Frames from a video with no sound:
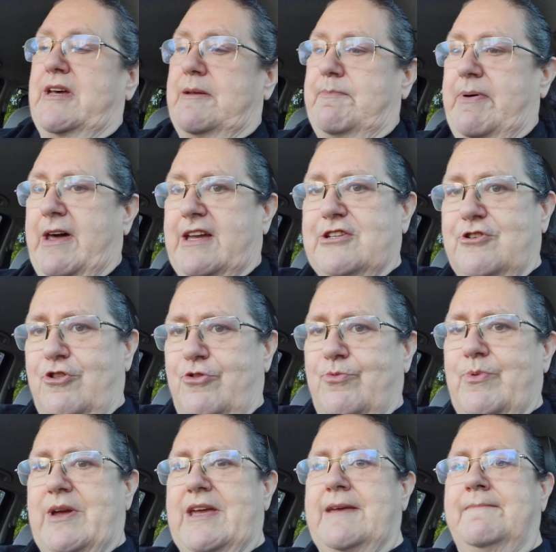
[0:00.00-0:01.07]
I had a package of
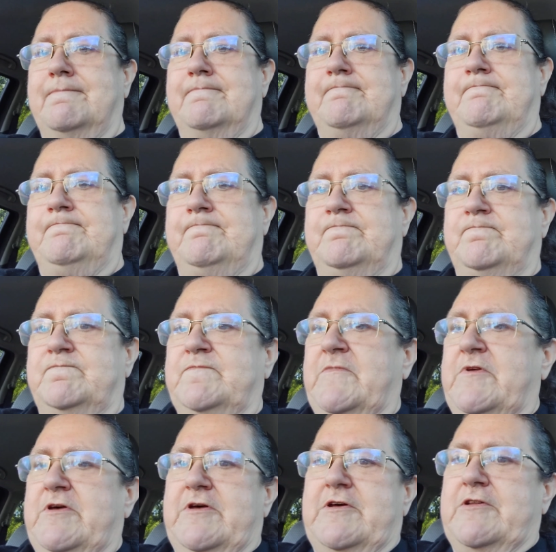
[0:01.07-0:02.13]
3.
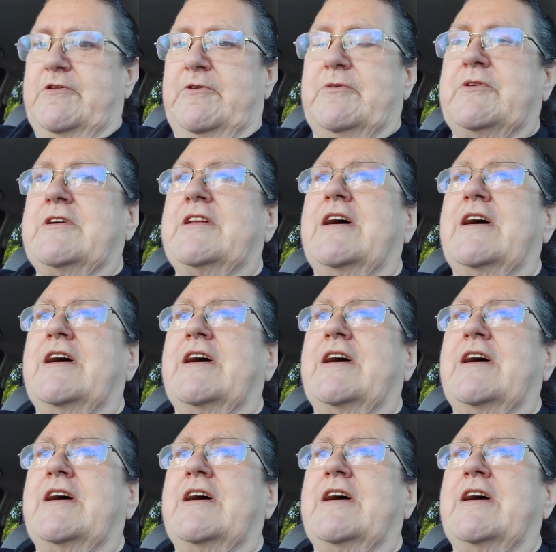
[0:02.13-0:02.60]
Loki